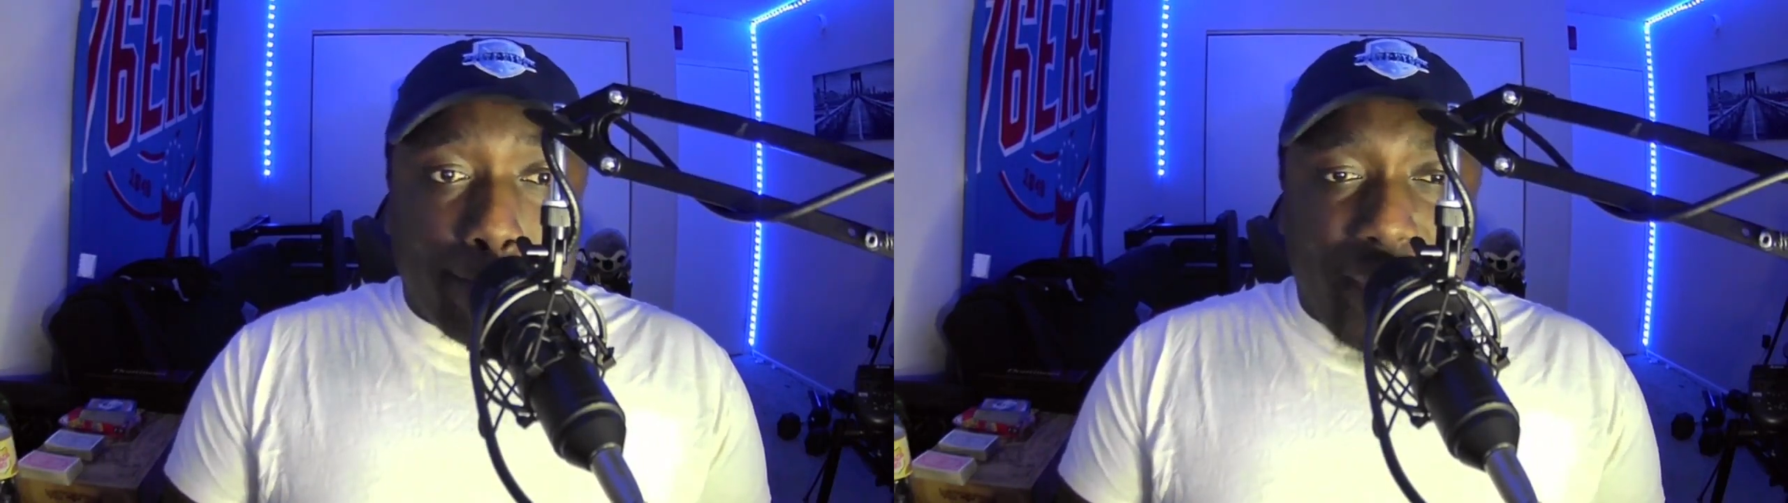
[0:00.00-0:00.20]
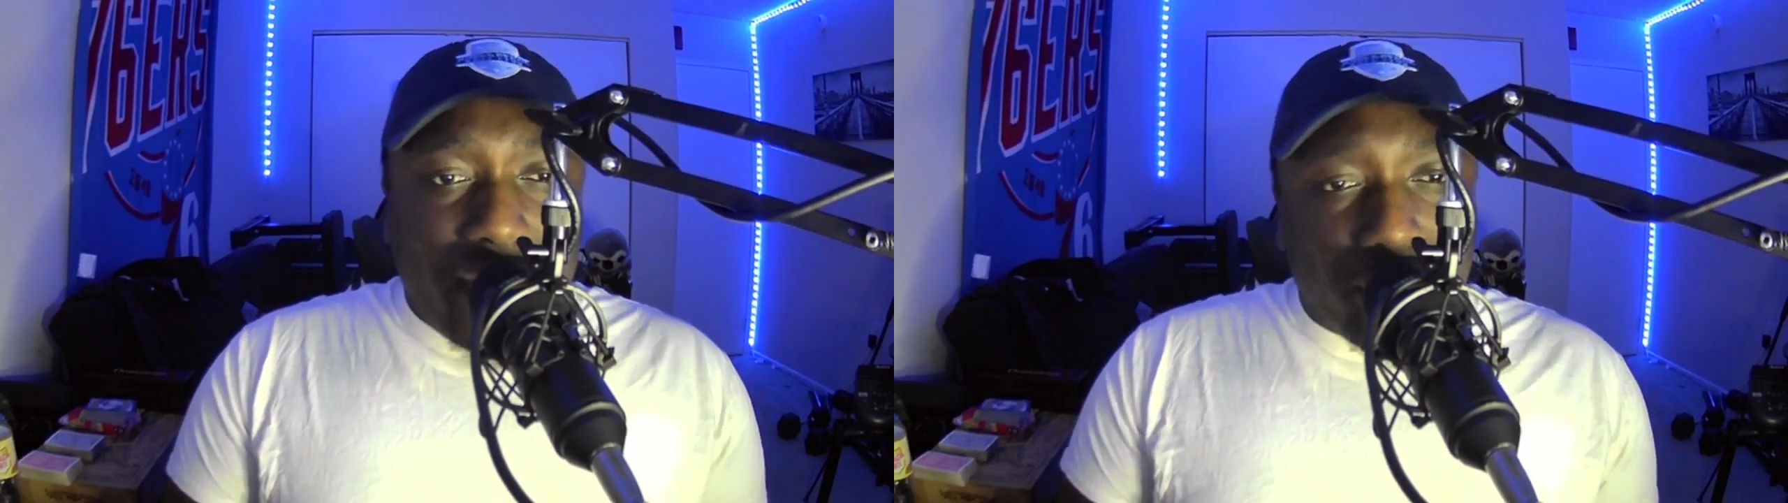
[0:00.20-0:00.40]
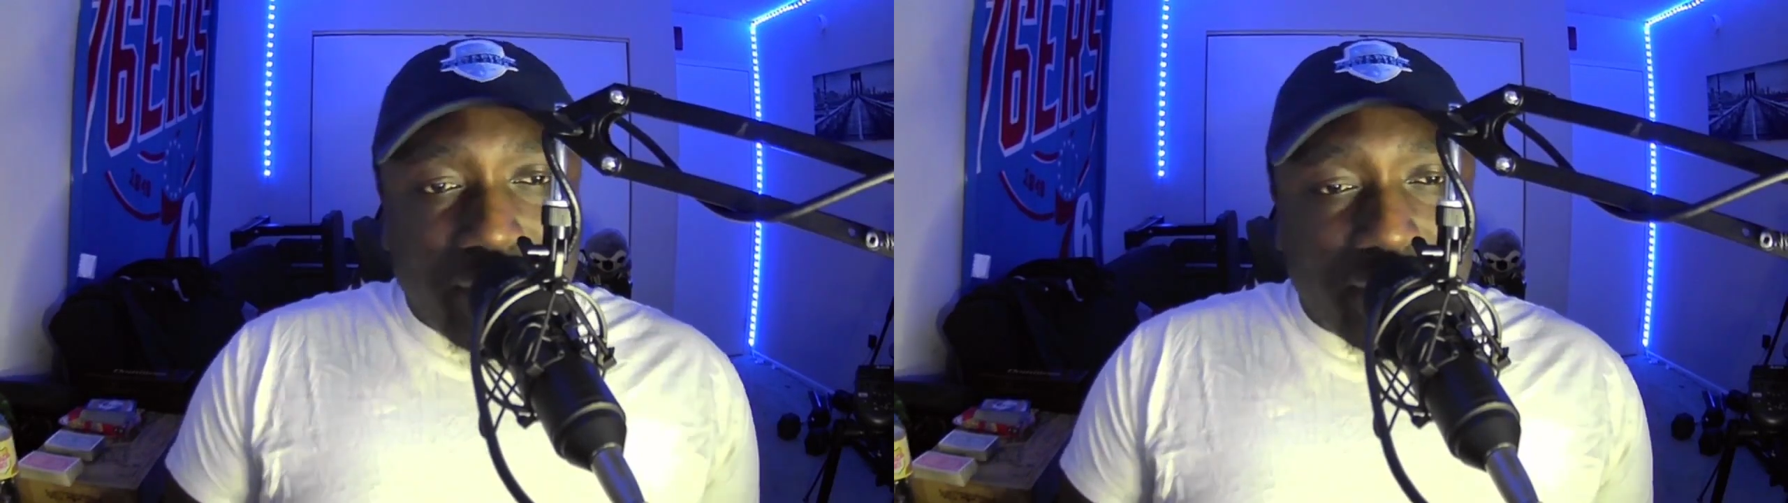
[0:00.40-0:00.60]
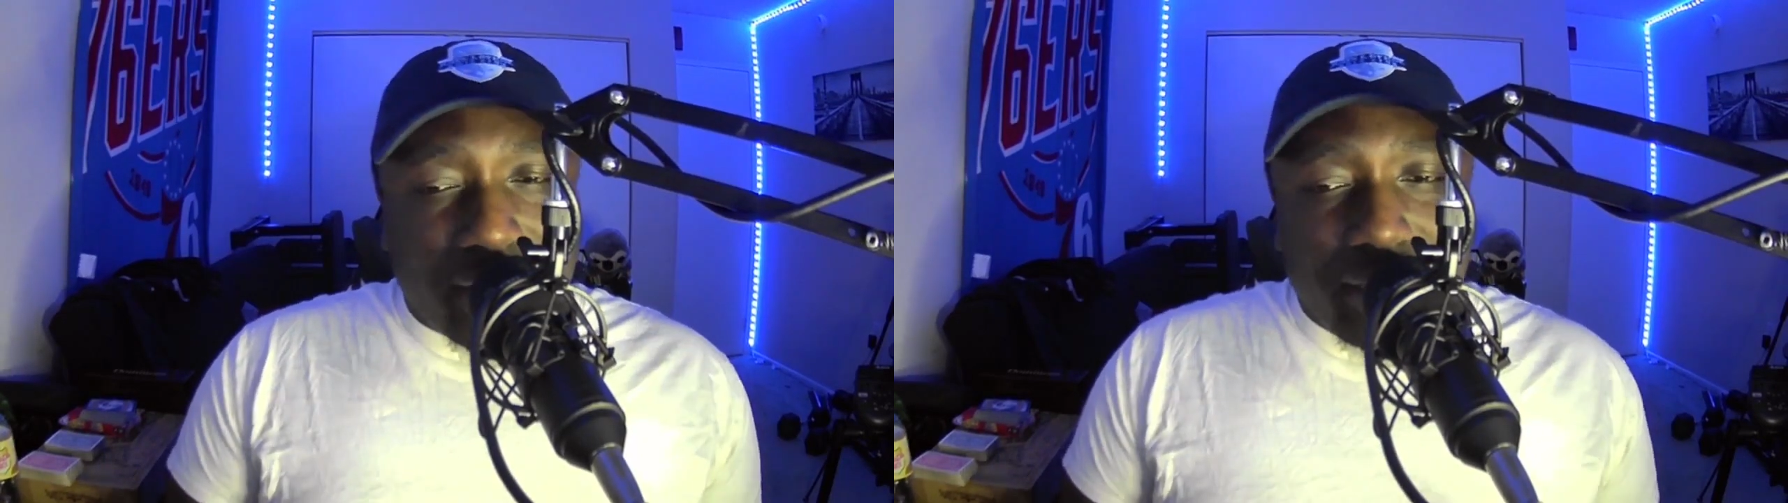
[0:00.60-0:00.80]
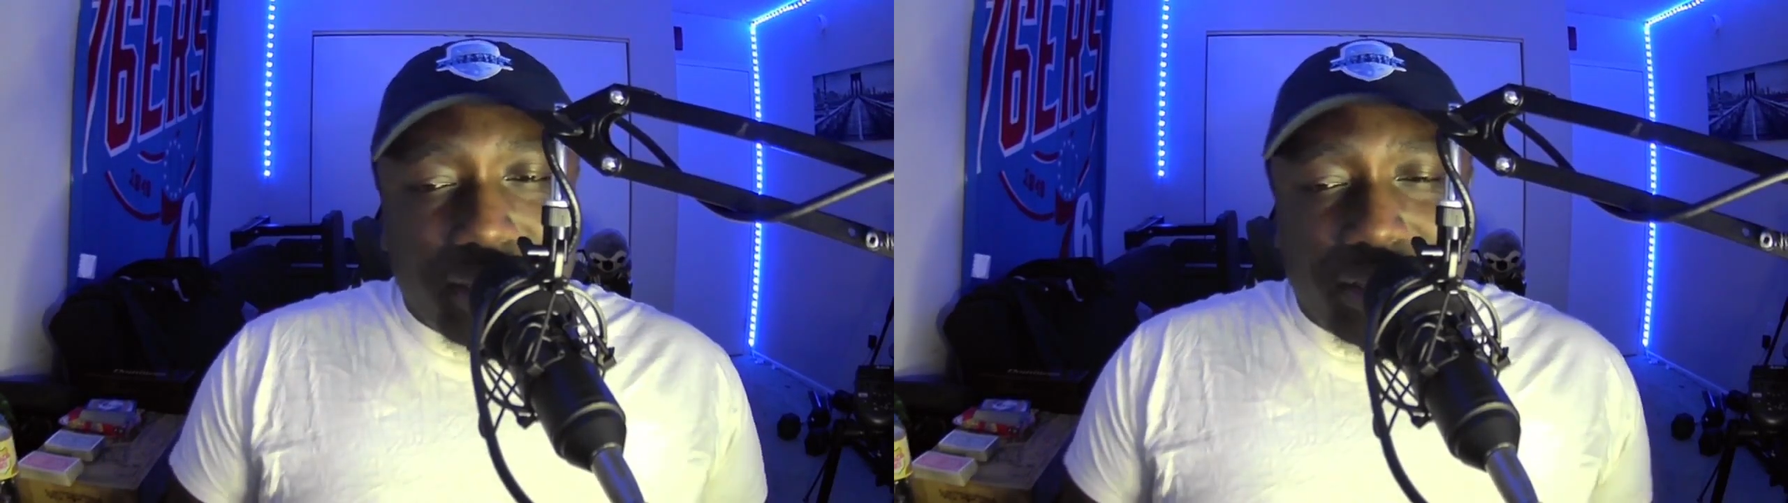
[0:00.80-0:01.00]
I don't think
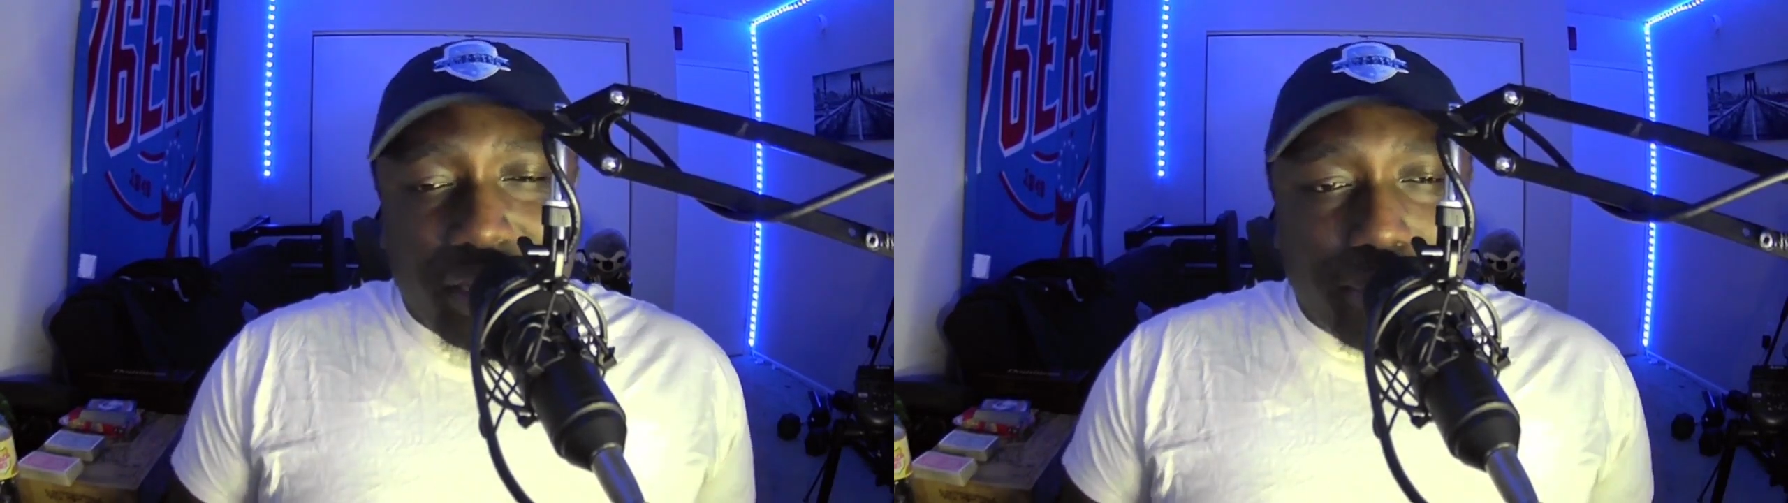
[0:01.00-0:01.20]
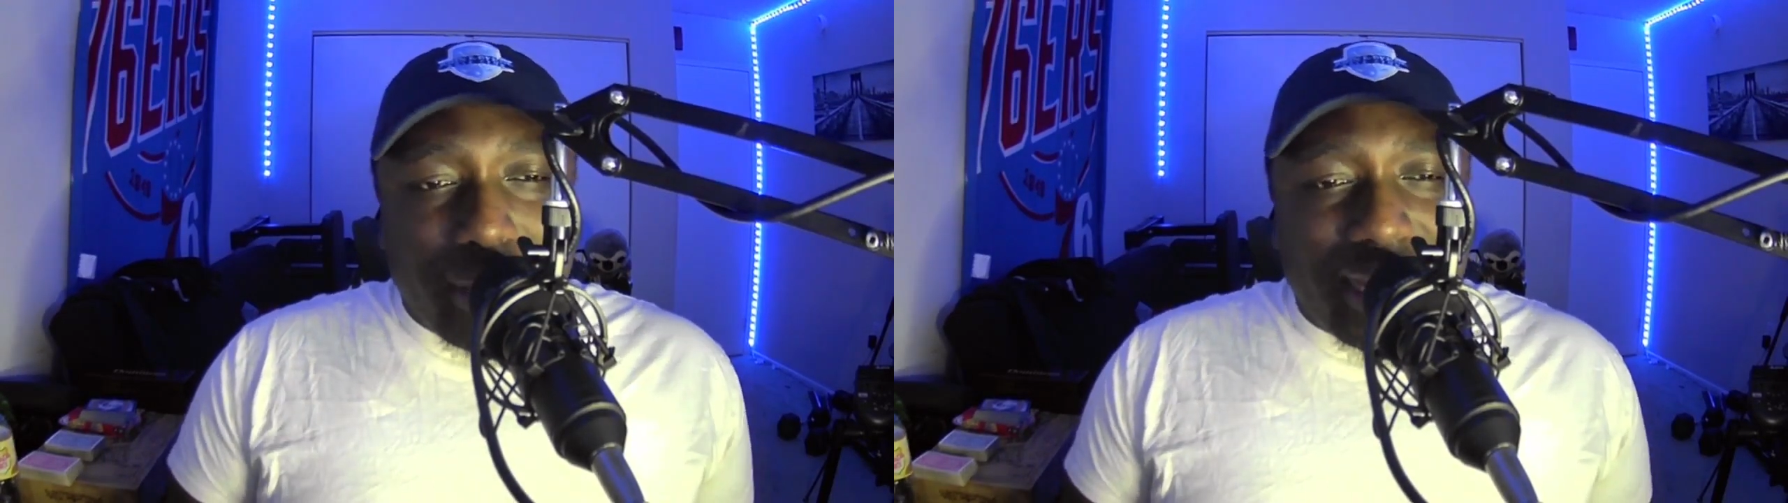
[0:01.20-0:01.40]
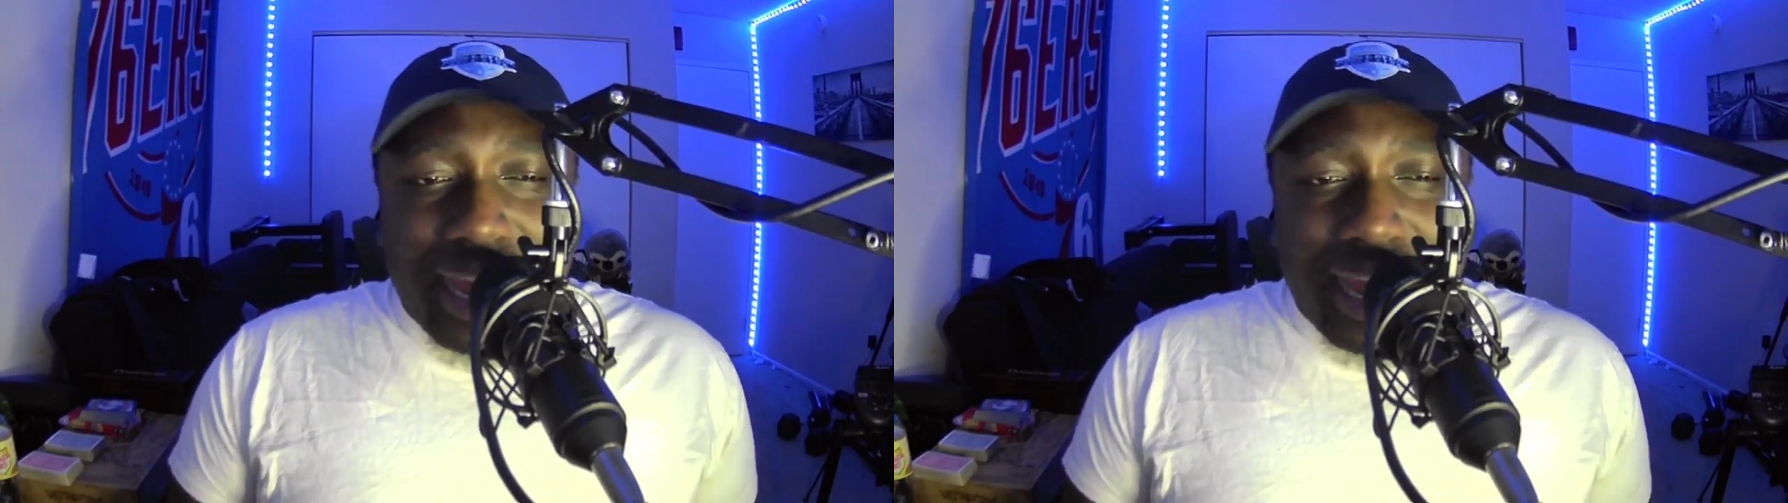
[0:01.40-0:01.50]
there should have been